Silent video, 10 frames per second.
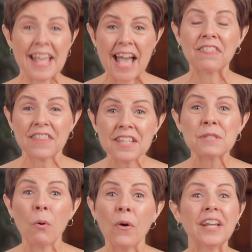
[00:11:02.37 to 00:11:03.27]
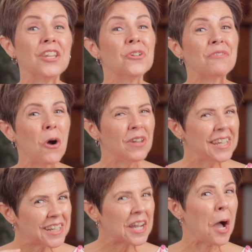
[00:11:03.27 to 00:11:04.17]
At this point, you have
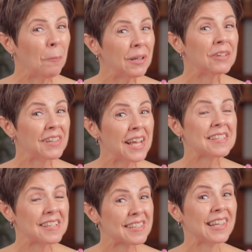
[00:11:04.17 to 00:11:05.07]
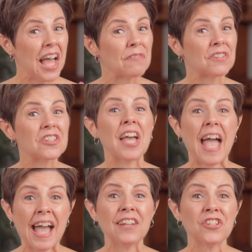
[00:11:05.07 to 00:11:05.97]
only a couple of lessons left to
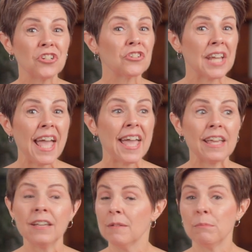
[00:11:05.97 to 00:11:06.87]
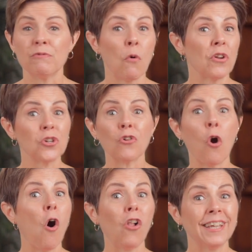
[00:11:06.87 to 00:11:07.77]
add to your day before you're
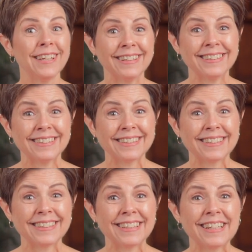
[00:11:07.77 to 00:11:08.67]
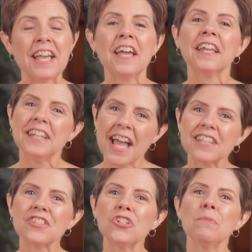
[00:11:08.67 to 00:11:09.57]
all in.
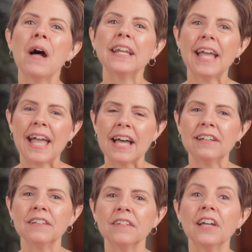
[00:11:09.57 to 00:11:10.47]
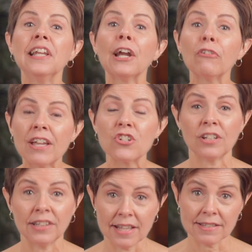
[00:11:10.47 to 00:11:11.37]
Next, you might add a
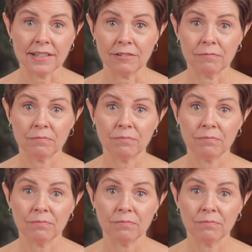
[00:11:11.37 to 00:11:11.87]
narration lesson